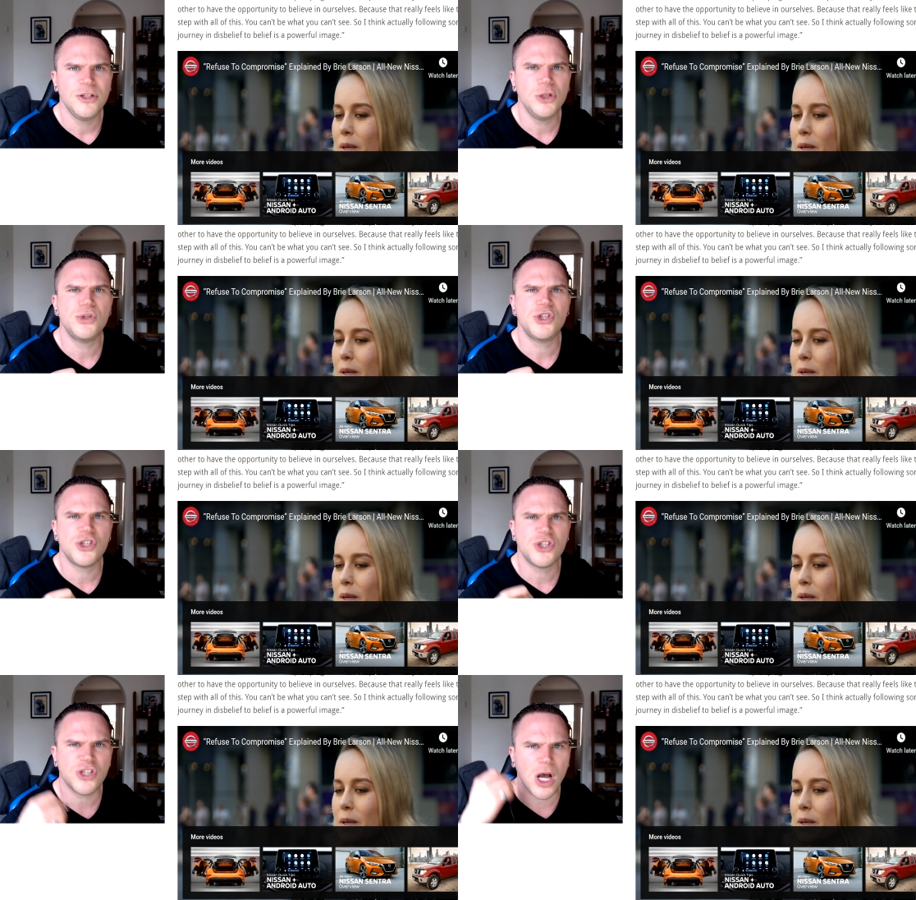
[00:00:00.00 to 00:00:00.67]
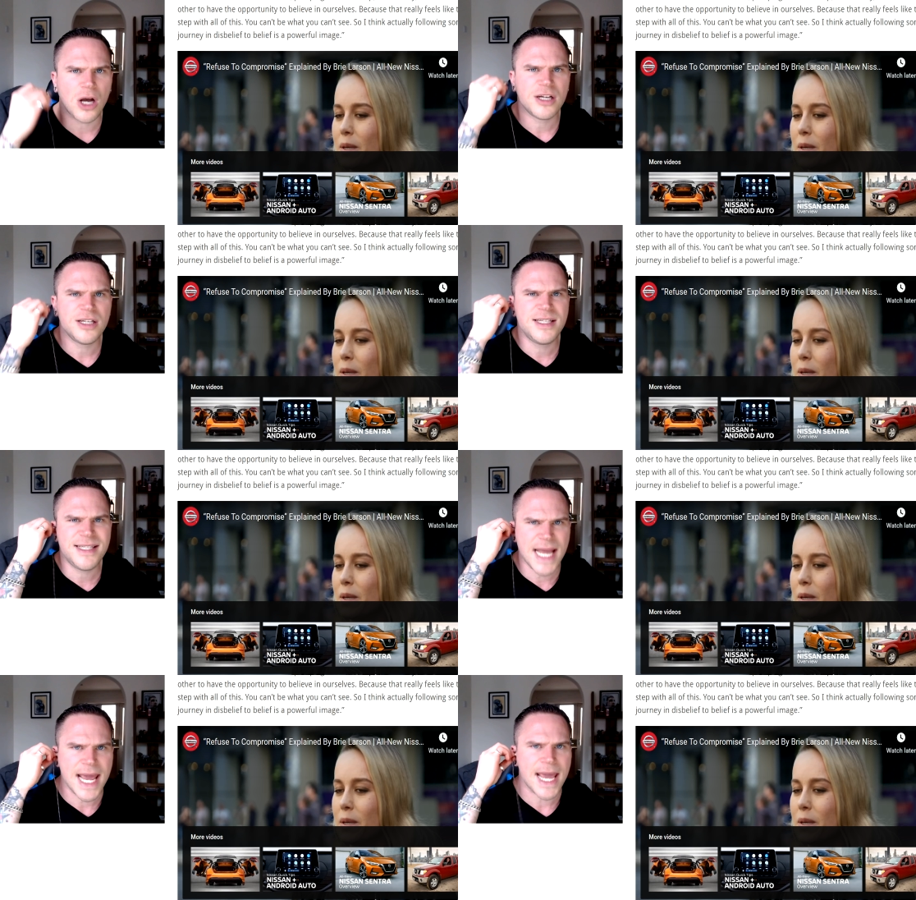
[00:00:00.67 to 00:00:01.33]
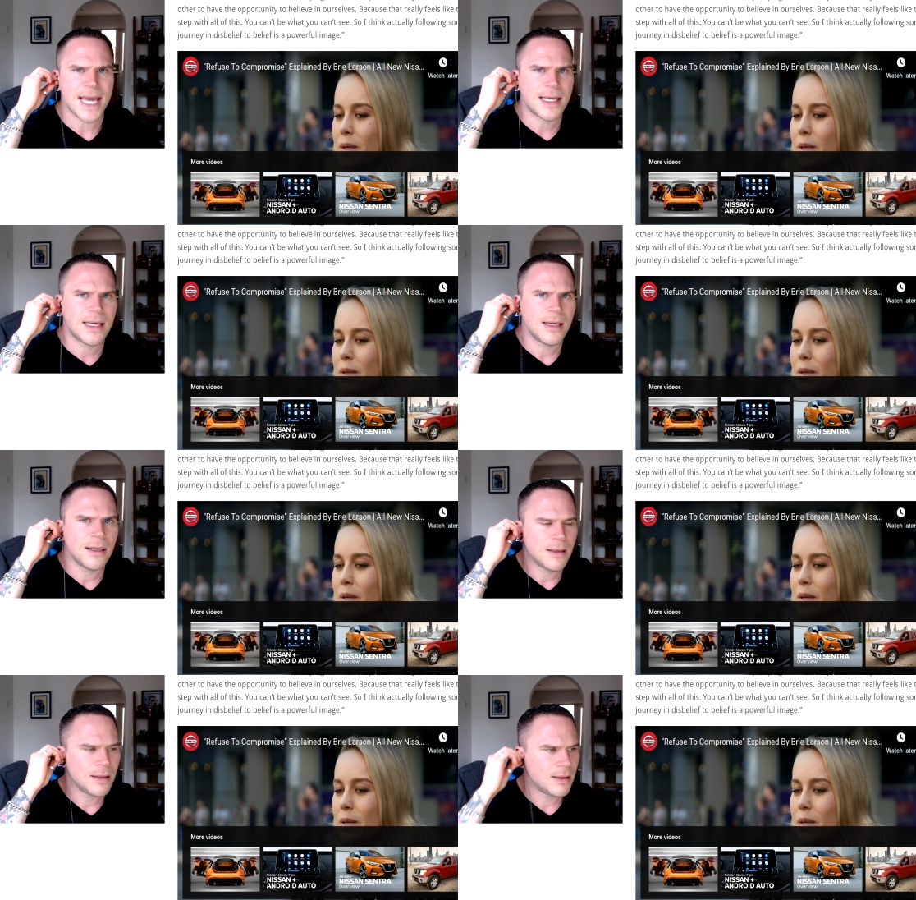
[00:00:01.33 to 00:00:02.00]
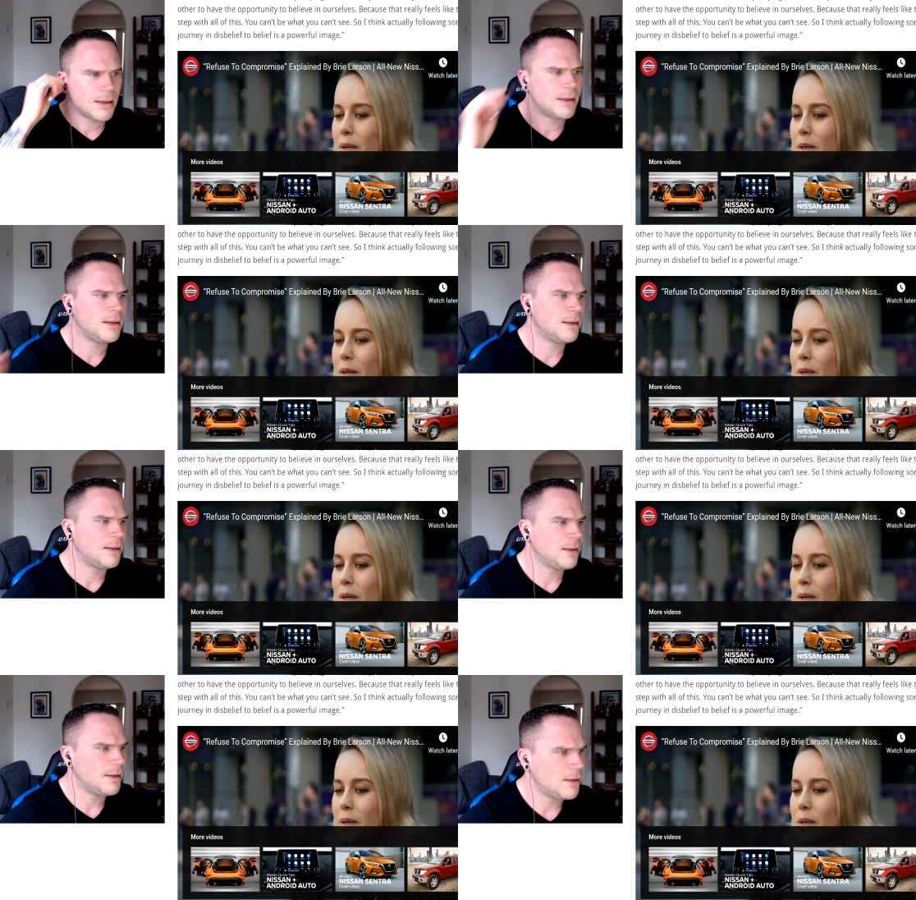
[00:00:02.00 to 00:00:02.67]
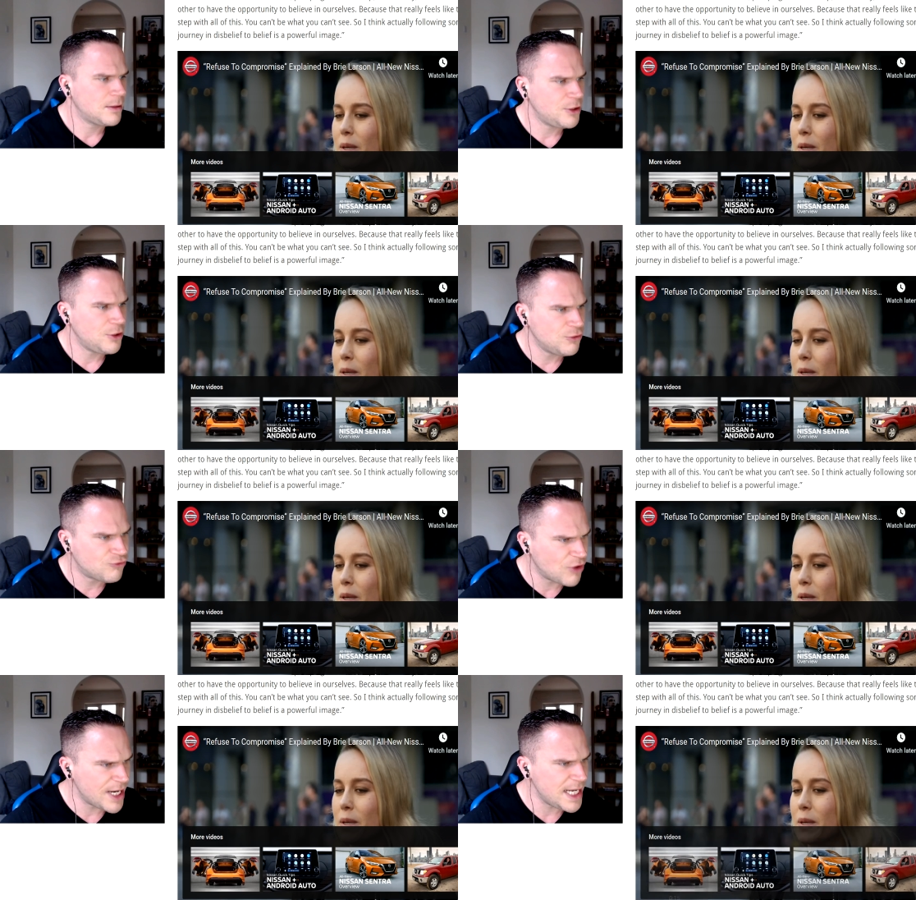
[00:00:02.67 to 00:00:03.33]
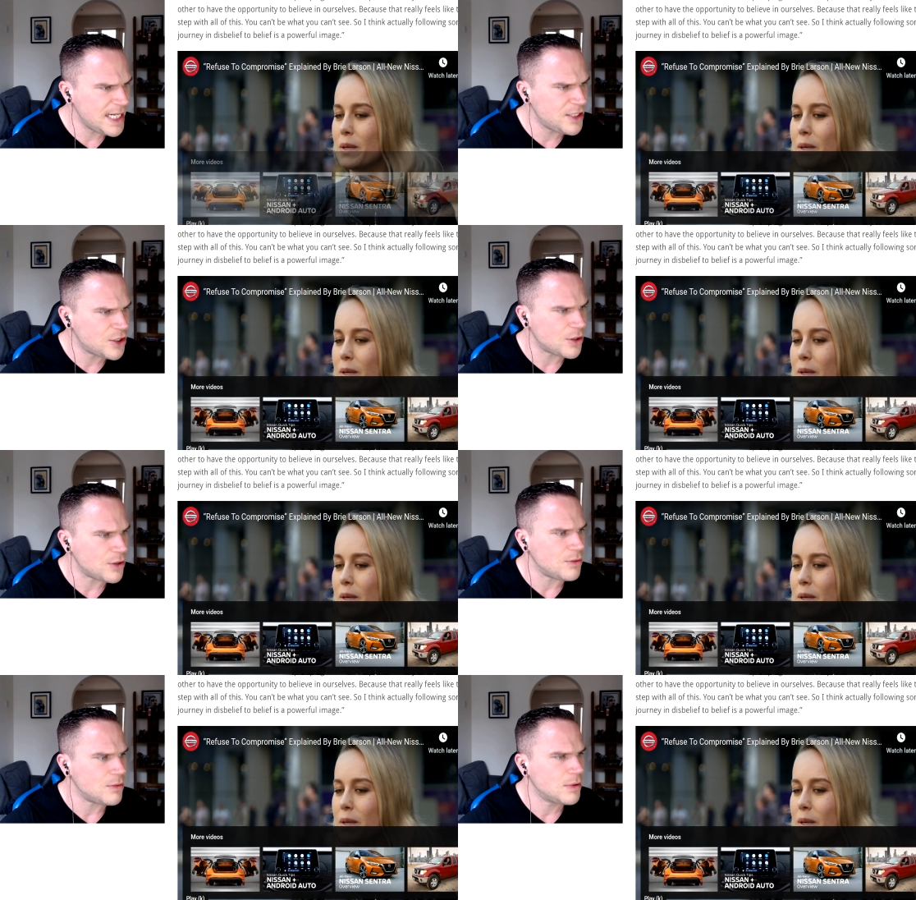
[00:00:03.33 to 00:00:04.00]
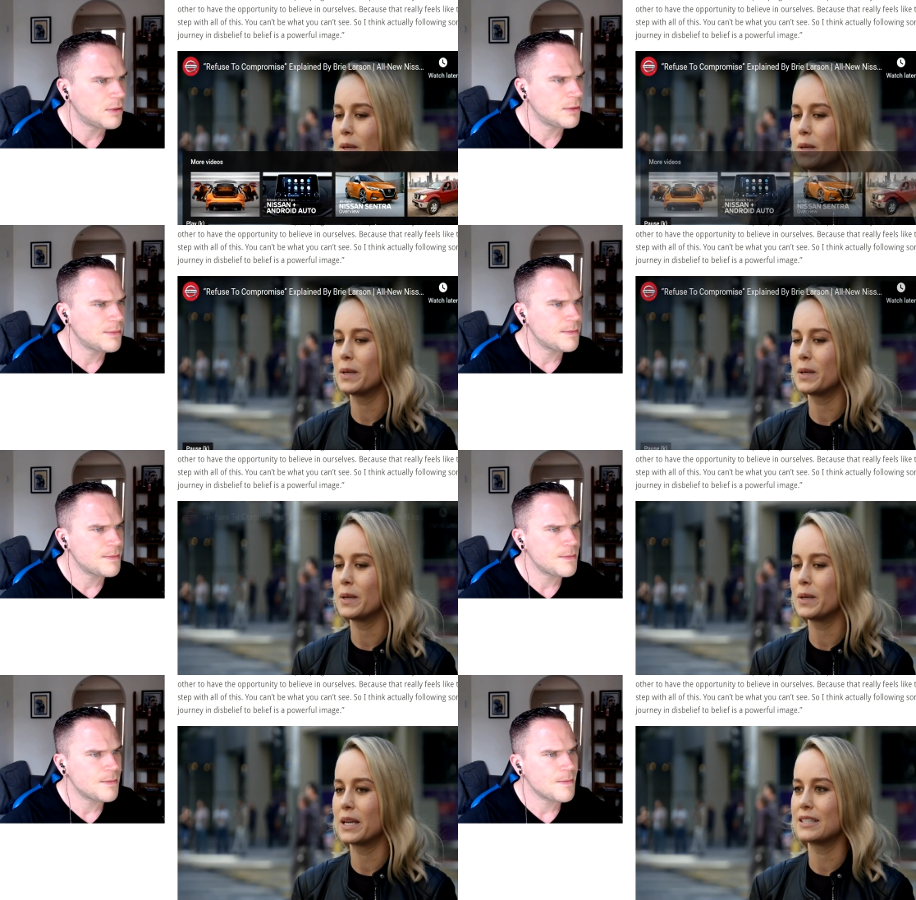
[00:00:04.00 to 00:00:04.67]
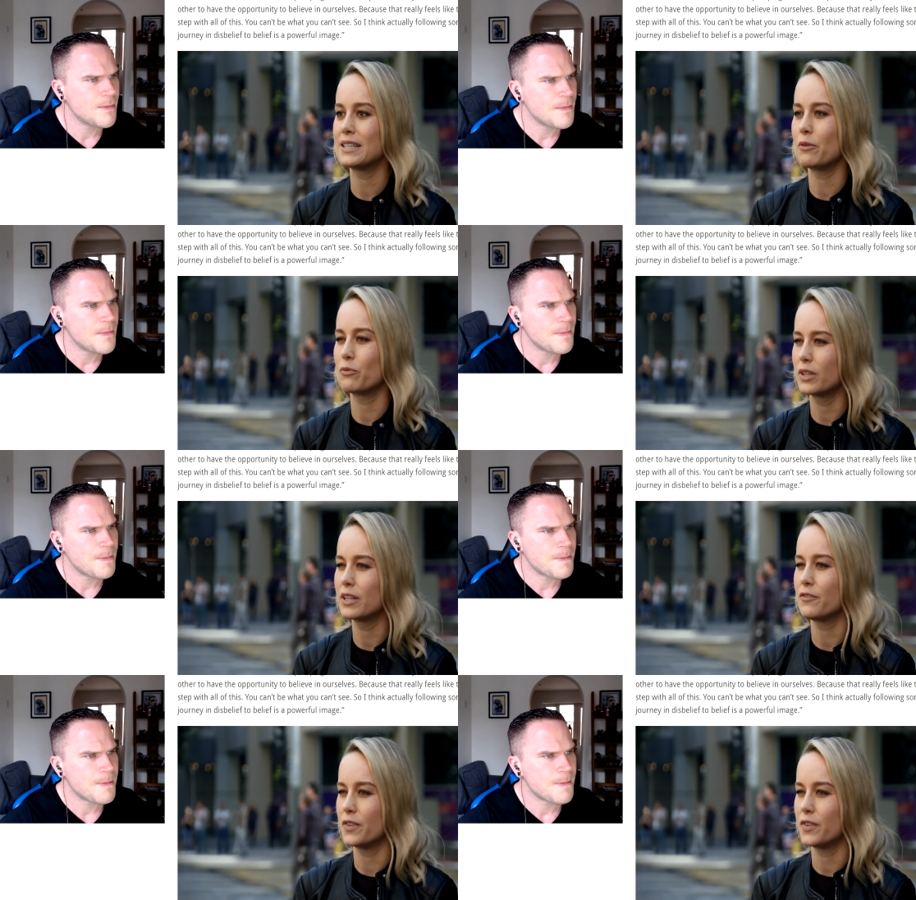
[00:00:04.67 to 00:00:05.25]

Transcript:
Speaker 1: you suck dick. You really do.
Speaker 2: Because that really